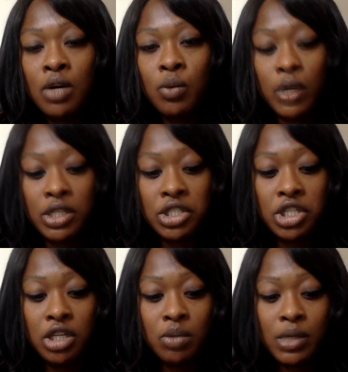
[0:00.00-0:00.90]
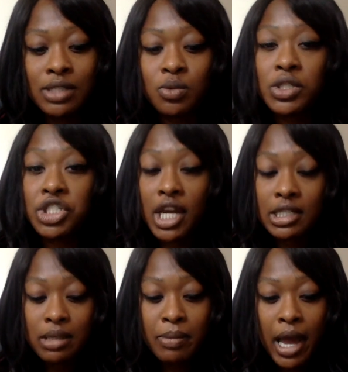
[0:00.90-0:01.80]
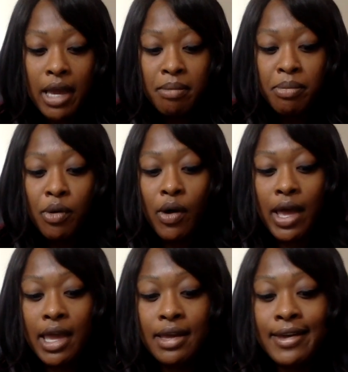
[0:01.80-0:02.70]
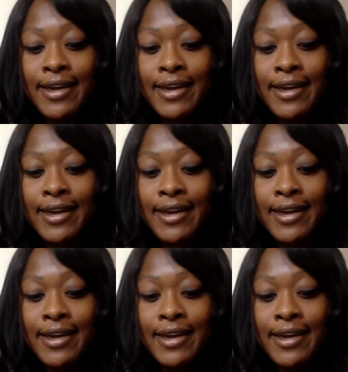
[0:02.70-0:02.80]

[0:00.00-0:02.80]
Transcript: when she was rejected by a boy.